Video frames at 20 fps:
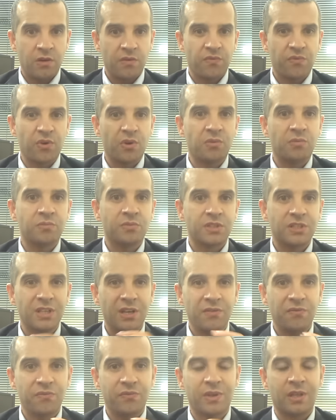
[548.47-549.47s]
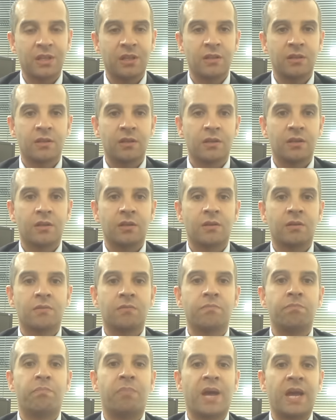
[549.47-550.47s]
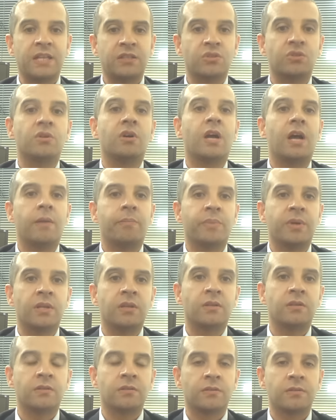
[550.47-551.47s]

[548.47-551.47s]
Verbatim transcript: from something bad to happen.